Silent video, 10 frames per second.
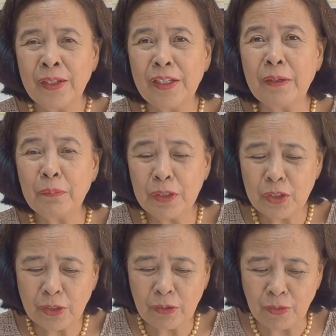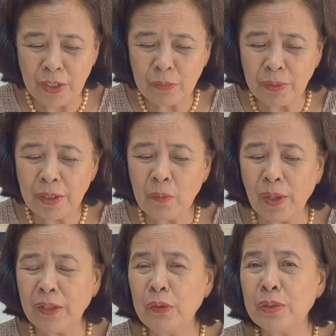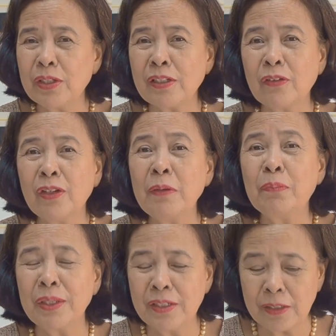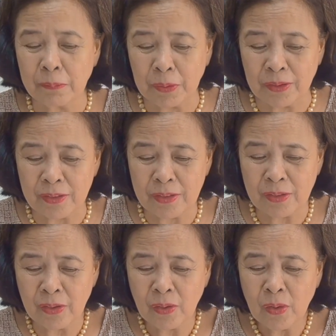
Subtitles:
In appreciative inquiry, one uses three principles.